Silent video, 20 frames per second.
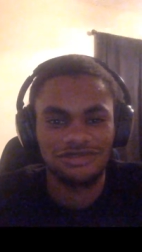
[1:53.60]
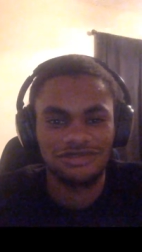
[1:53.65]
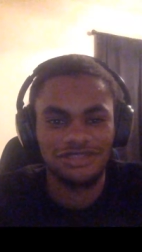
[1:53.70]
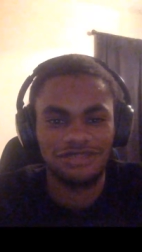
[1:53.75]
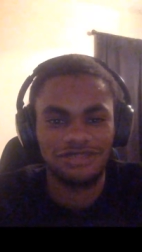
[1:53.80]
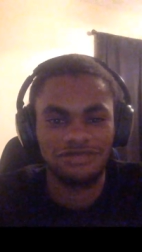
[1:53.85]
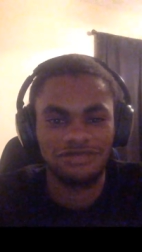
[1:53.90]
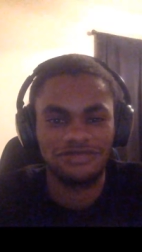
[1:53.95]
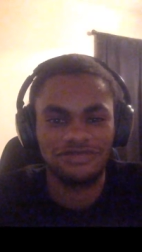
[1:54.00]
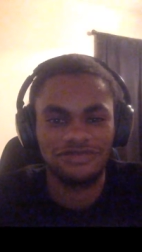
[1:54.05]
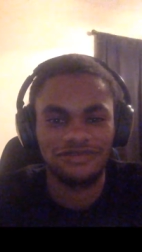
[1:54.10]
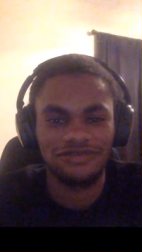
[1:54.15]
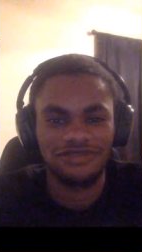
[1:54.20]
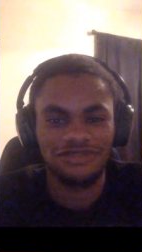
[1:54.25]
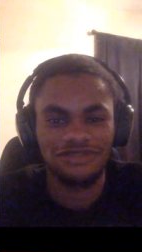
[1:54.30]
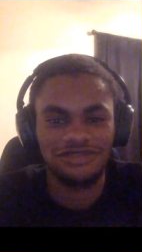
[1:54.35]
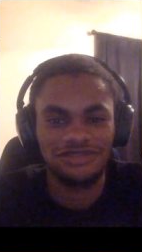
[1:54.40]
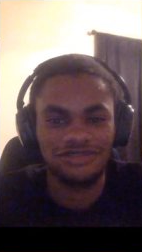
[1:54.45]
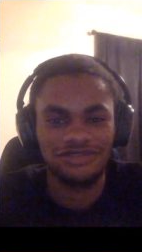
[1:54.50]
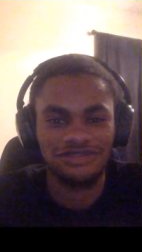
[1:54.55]
April
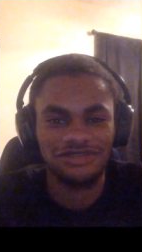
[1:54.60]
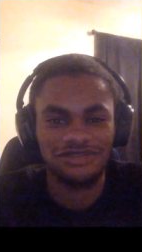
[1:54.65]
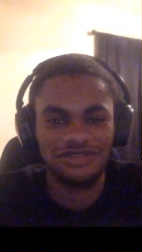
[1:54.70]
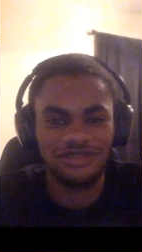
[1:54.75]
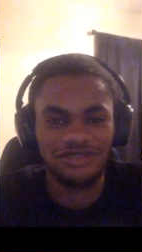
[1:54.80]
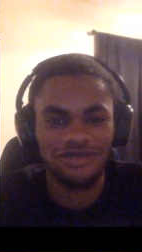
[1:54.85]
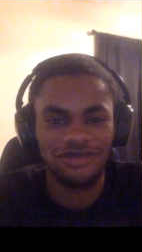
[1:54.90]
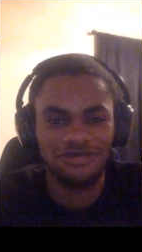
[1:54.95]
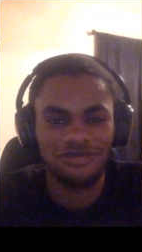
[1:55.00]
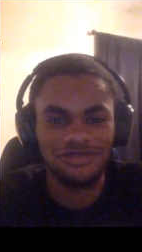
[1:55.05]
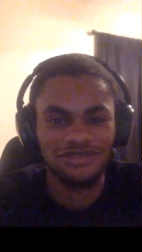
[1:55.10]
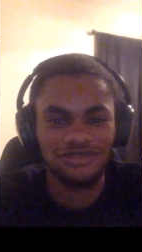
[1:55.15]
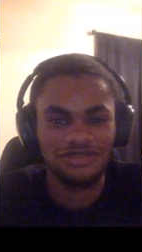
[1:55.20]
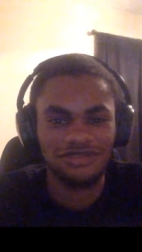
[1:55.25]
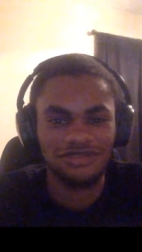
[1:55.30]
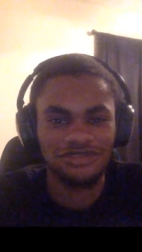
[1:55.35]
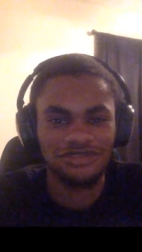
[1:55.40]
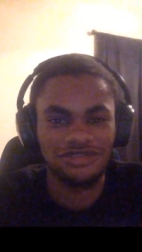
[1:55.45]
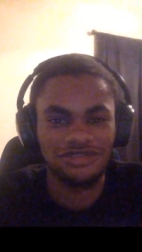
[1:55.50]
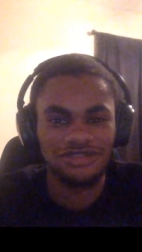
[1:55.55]
14th, the Golden
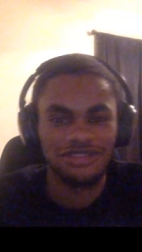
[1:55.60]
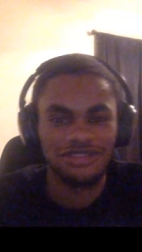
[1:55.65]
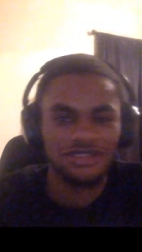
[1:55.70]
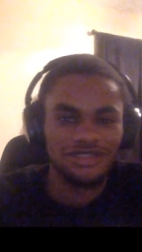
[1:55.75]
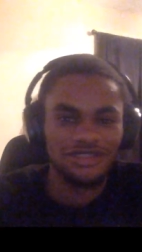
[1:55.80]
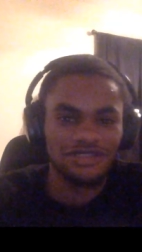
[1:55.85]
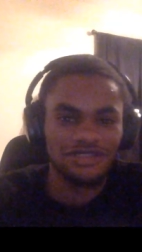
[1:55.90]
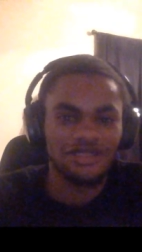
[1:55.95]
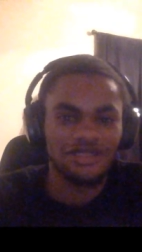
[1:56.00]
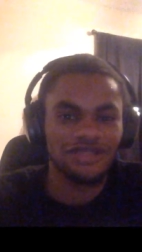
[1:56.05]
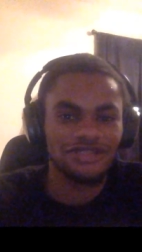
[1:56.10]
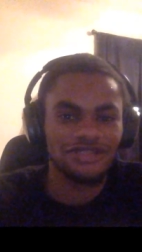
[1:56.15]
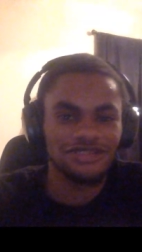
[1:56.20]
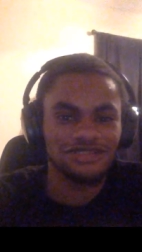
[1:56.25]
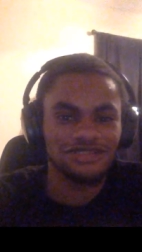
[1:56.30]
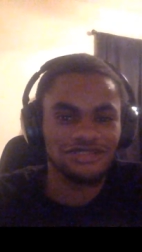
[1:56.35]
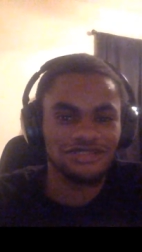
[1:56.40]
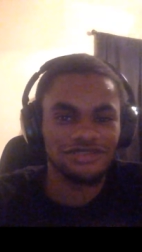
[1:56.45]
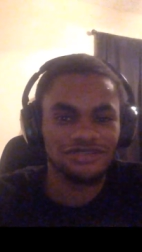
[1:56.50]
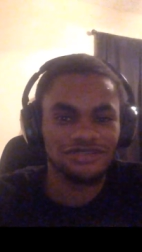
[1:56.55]
Day. Now,
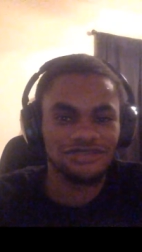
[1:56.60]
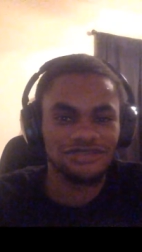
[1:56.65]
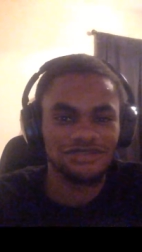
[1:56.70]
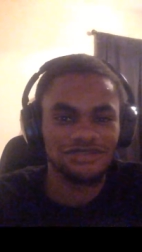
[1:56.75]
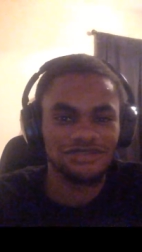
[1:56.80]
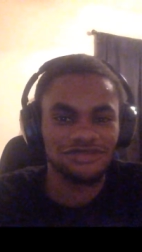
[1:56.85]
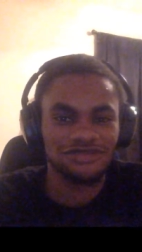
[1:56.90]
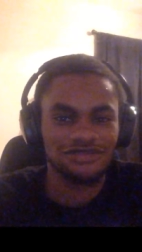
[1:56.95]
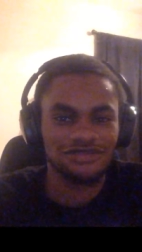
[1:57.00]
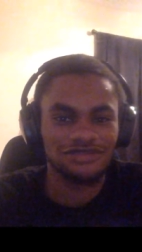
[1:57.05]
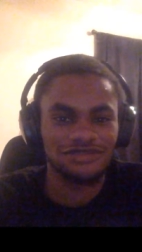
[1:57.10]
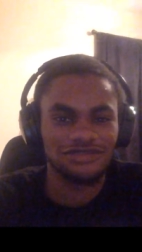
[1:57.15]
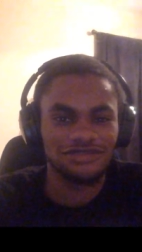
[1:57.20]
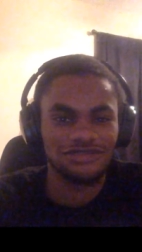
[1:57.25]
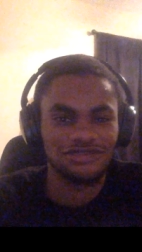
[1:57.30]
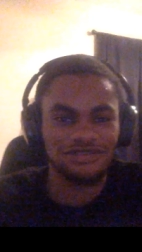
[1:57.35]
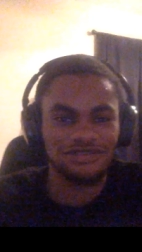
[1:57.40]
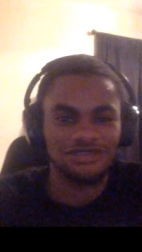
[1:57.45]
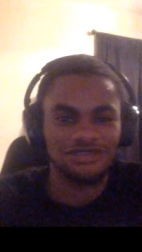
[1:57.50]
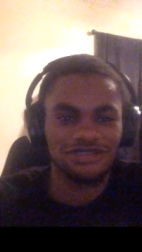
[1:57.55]
this
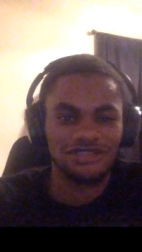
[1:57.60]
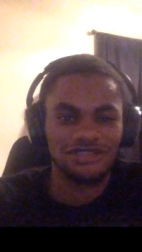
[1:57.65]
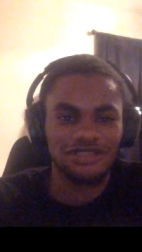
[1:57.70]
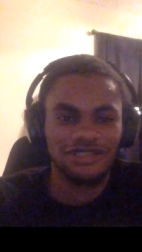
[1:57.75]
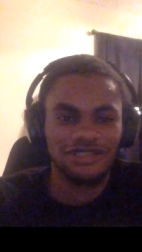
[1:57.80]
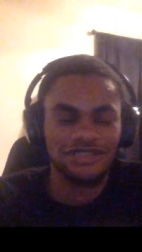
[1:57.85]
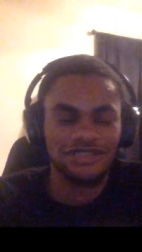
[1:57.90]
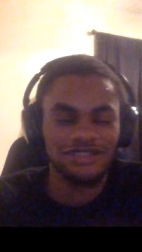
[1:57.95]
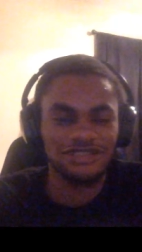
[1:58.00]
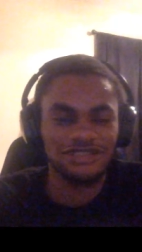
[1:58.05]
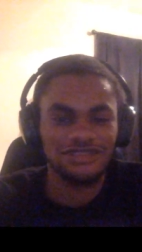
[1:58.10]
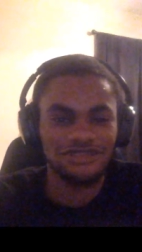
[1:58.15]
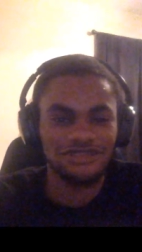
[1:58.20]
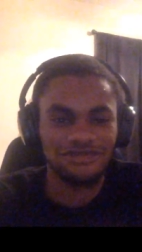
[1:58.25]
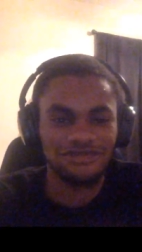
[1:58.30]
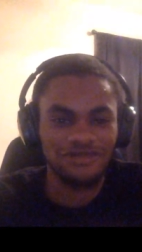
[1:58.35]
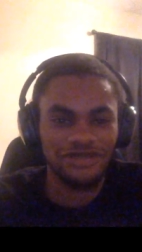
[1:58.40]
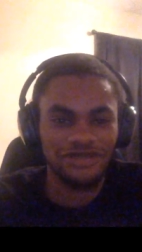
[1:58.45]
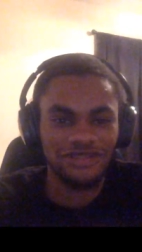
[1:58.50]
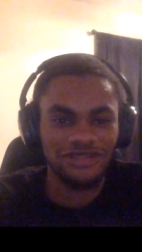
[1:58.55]
this
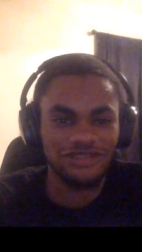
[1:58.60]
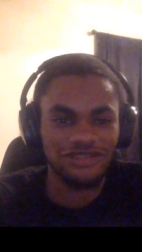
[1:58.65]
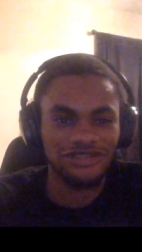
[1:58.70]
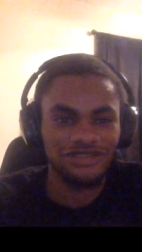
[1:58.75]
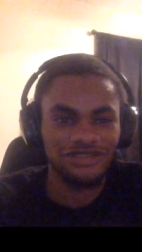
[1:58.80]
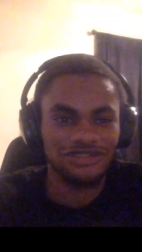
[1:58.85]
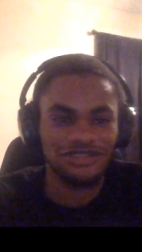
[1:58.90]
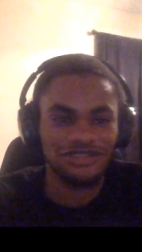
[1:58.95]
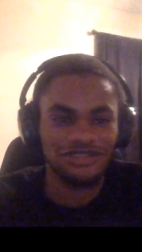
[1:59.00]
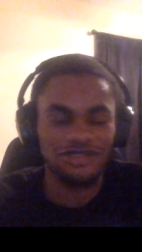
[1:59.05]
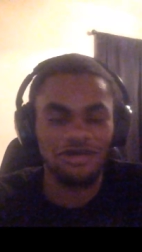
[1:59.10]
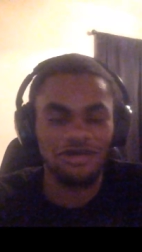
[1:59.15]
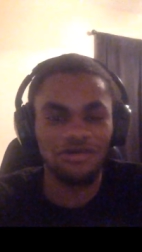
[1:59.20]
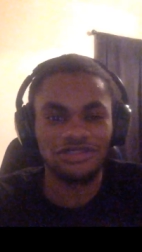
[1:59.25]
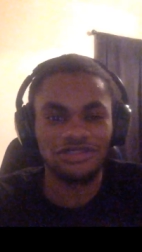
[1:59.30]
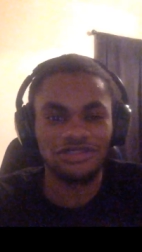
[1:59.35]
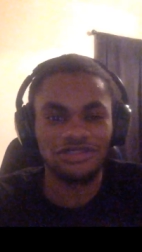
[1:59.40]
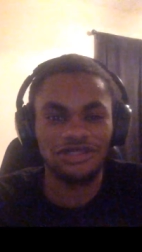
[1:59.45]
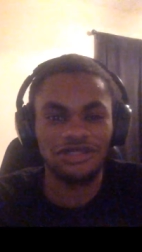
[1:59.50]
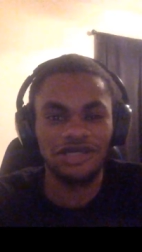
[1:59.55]
right here is a
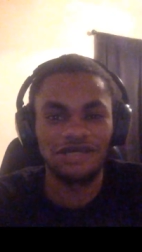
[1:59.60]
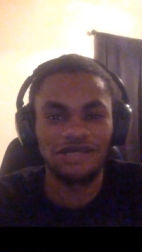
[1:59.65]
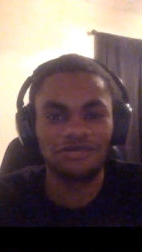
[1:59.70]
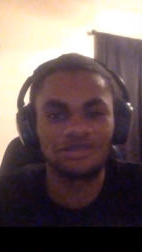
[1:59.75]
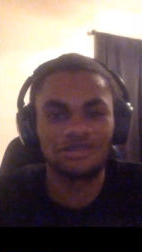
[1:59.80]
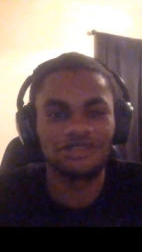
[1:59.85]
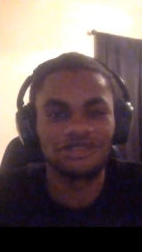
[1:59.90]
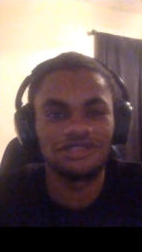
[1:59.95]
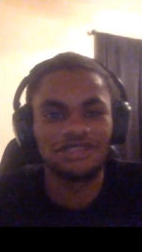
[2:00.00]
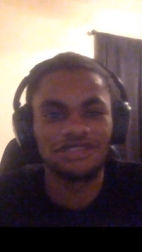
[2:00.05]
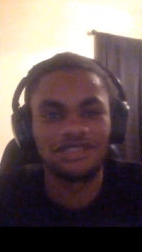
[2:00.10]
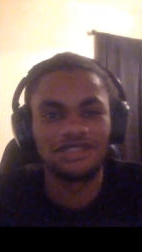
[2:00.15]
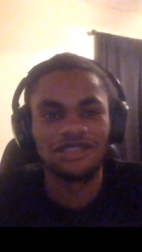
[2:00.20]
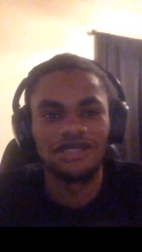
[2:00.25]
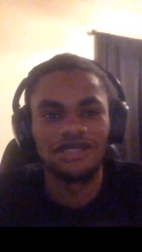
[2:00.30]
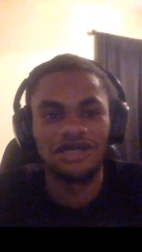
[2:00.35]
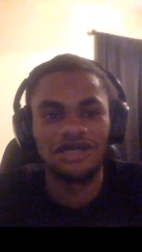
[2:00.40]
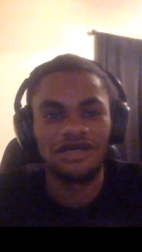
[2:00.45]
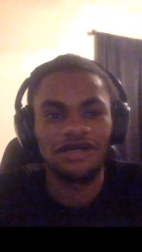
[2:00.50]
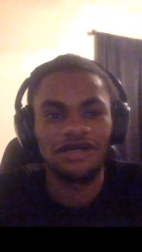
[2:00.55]
golden company
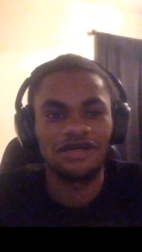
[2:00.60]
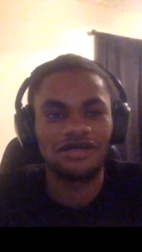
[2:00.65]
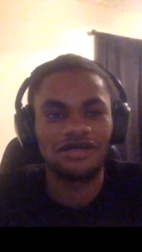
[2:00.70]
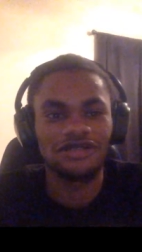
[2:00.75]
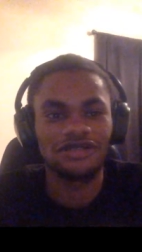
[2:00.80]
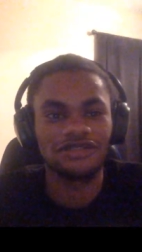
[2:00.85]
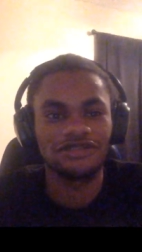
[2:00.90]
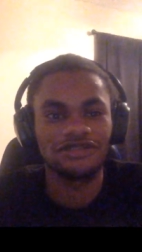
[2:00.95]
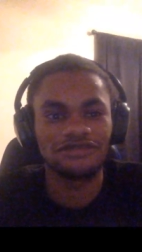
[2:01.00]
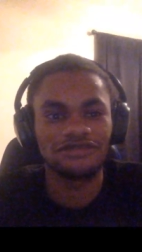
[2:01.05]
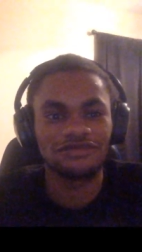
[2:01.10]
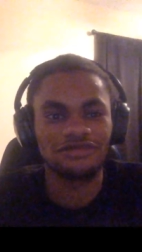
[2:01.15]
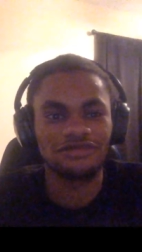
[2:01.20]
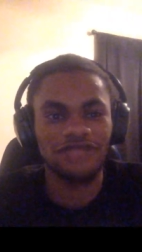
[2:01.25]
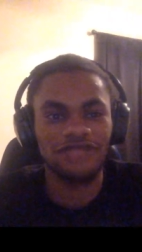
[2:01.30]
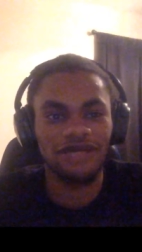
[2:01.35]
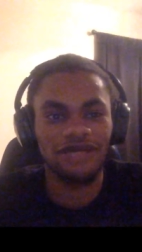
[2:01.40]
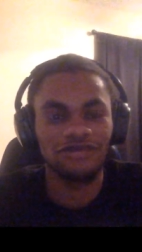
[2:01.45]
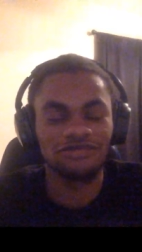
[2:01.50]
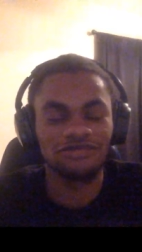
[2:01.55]
uh,
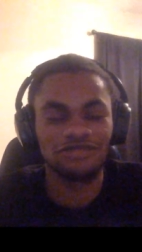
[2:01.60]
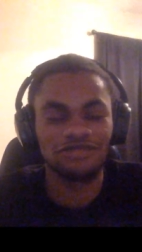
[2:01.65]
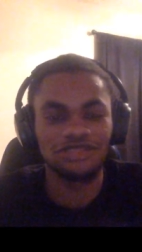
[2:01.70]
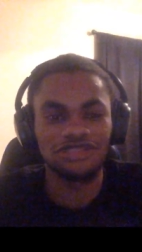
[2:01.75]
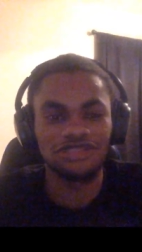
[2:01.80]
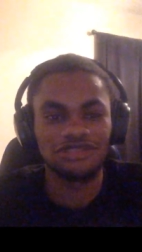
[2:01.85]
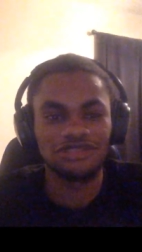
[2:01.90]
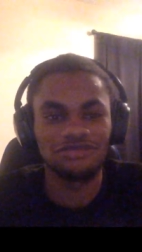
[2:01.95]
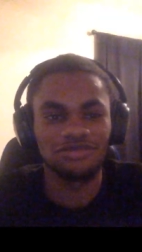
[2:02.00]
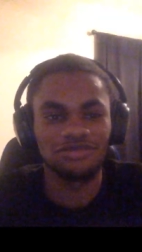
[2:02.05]
that was mentioned